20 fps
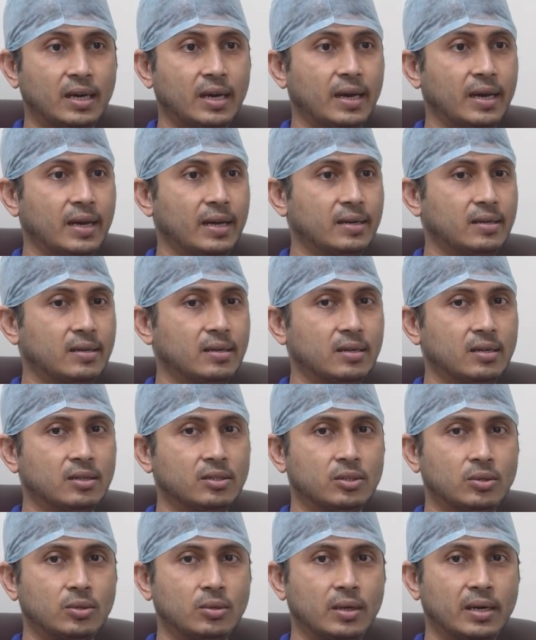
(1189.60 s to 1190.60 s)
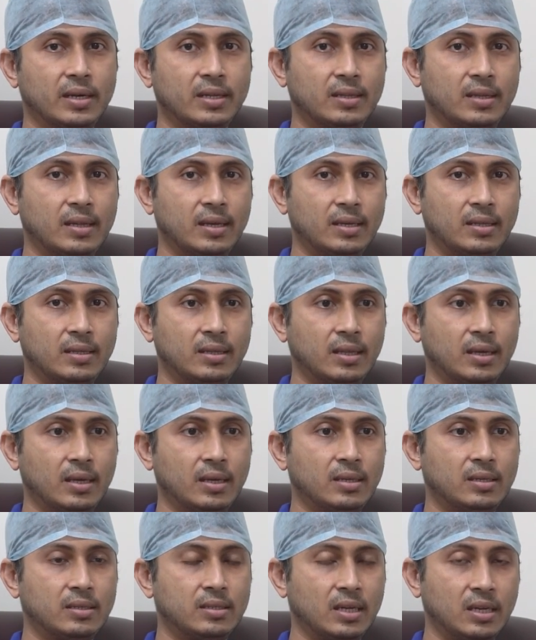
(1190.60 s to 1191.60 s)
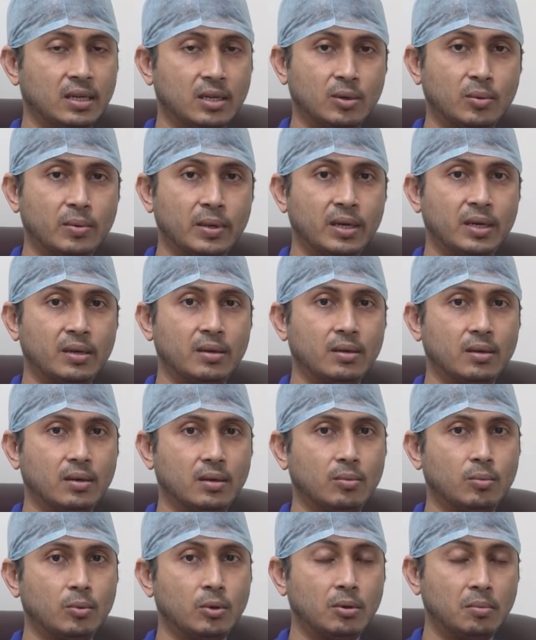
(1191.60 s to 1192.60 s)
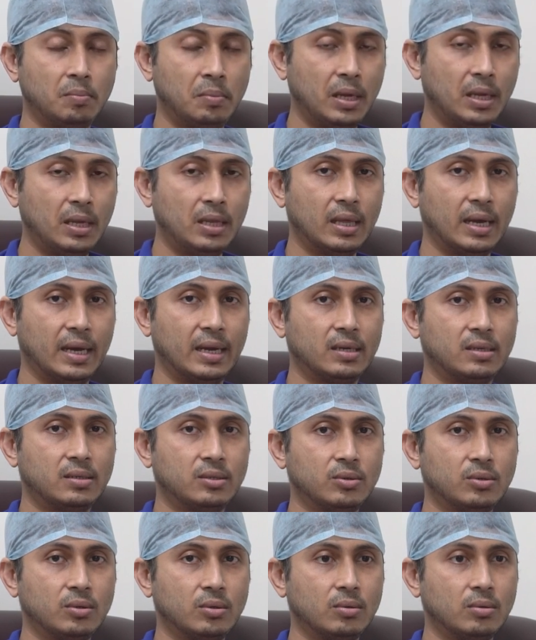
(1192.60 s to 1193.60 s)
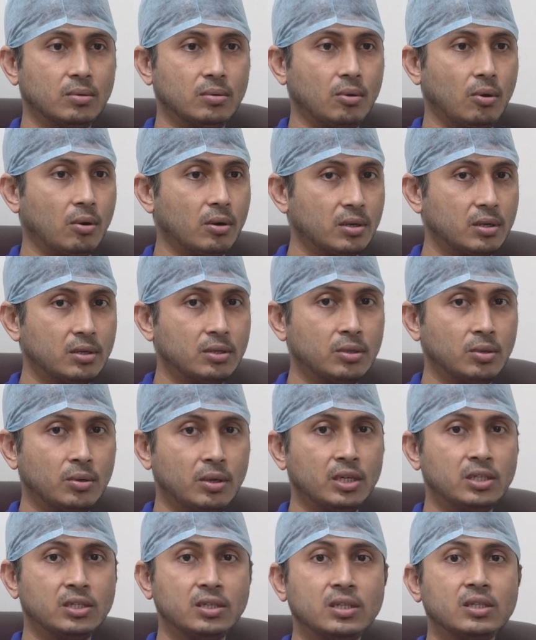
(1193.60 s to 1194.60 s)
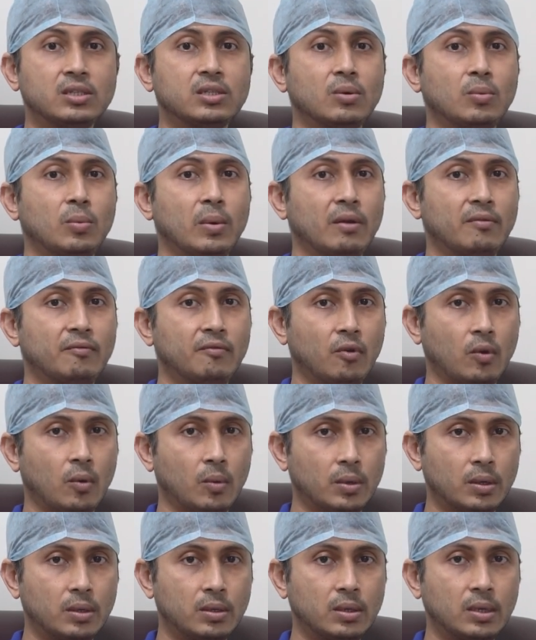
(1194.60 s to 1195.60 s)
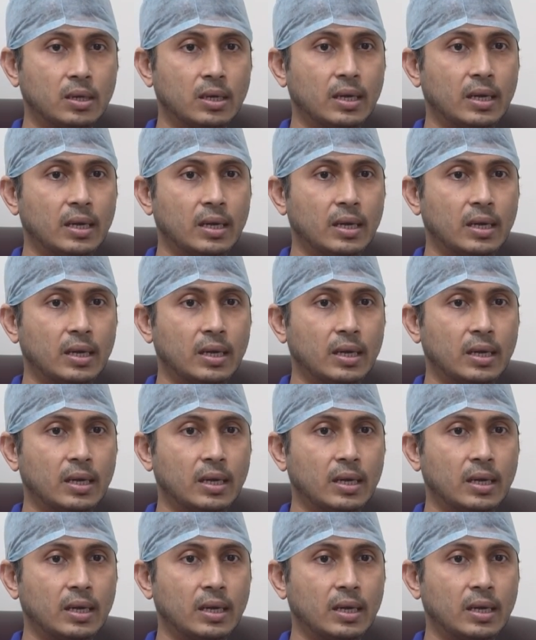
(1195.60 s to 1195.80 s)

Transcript: and so I think the takeaway would be that, you know, organ donation is the way forward.